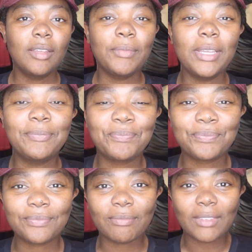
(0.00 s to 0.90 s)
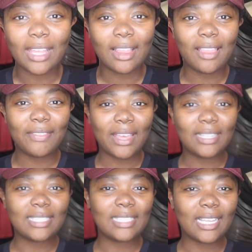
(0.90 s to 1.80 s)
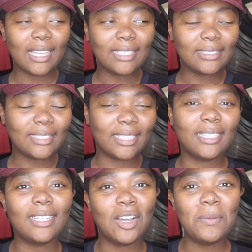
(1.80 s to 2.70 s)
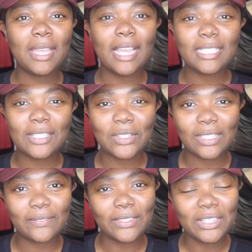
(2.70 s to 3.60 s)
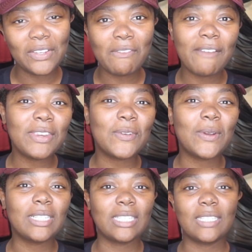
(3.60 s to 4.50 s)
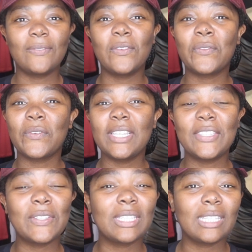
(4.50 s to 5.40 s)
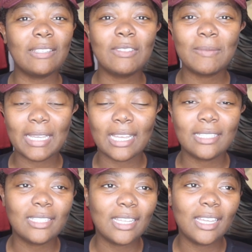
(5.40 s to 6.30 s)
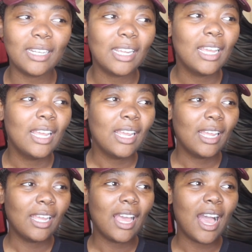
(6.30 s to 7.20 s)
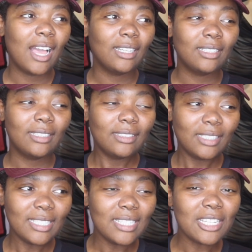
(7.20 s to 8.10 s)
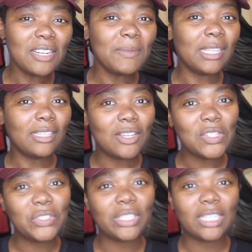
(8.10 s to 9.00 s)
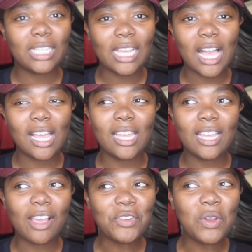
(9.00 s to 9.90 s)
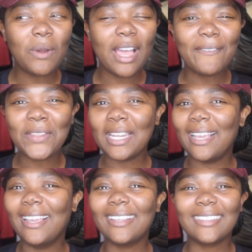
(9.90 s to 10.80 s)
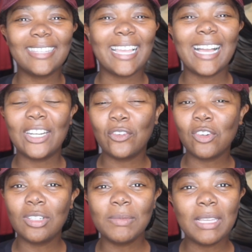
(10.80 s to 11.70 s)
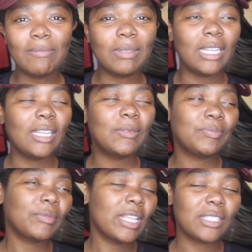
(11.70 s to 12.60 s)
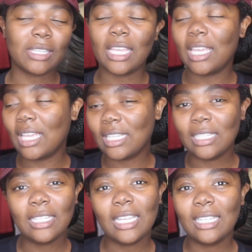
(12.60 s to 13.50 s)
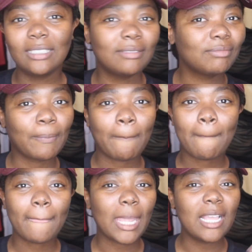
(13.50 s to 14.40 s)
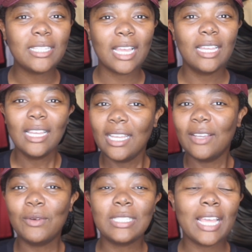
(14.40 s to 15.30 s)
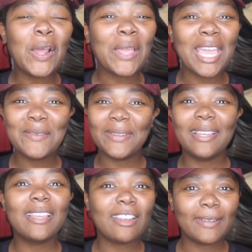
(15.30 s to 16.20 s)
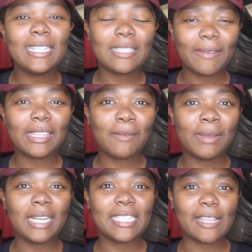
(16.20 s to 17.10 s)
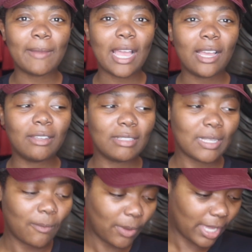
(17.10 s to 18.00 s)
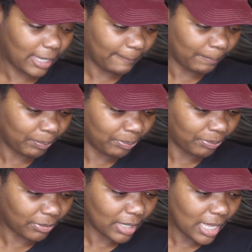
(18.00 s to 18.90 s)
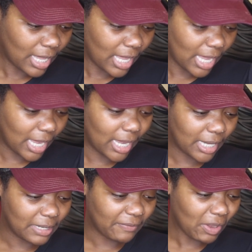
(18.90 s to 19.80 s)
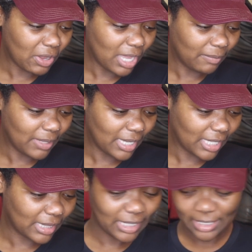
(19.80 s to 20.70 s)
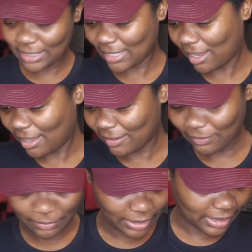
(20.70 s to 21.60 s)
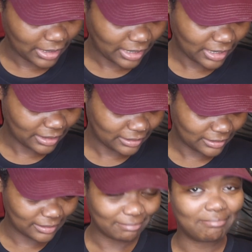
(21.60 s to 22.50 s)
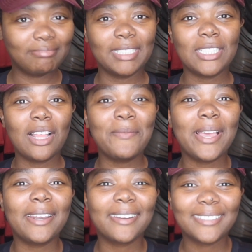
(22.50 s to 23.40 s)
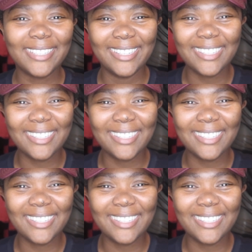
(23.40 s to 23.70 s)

Yeah, that is it. I hope you guys enjoyed the video. If you have any questions, feel free to leave them. Like I said, this is going to be a long journey, and I don't know why I feel like they got over on me, but it's okay. It's, well, it's not okay, but everybody needs to make their money somehow, some way. And if they're going to help me get this off, we're good. That's all that matters.